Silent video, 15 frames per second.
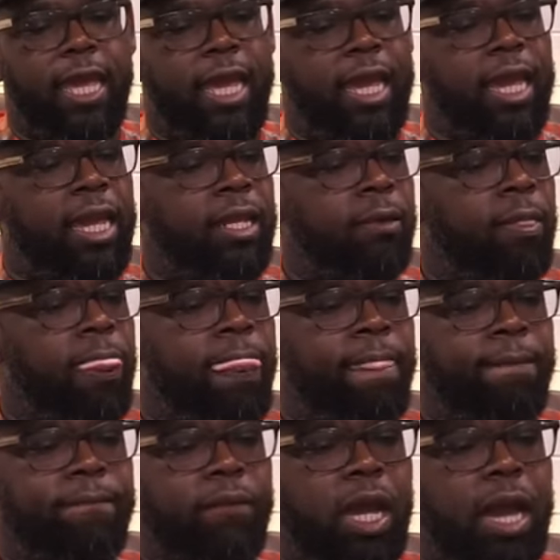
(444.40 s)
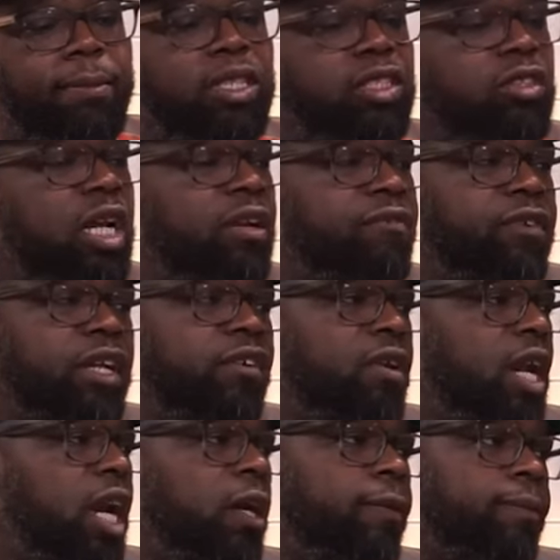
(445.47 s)
and I'm just trying to figure
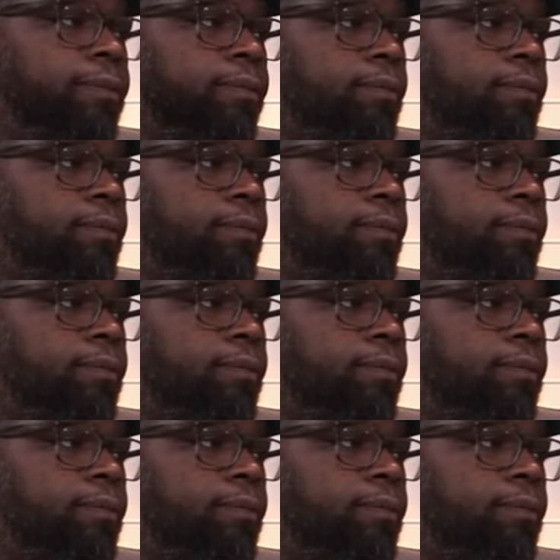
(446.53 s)
it out.